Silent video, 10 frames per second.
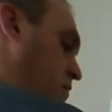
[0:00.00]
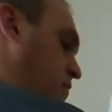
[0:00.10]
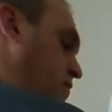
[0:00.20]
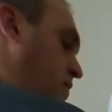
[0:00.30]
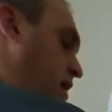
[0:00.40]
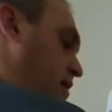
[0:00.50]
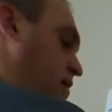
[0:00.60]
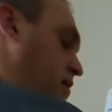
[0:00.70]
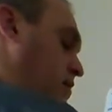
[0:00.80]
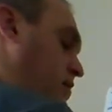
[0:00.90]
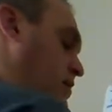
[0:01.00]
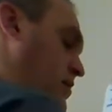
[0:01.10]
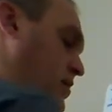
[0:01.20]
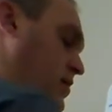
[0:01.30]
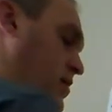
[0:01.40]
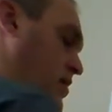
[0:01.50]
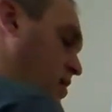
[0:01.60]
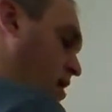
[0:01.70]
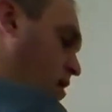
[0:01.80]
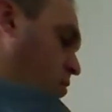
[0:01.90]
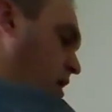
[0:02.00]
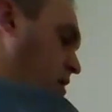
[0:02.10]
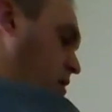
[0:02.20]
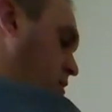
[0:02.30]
foot. And we do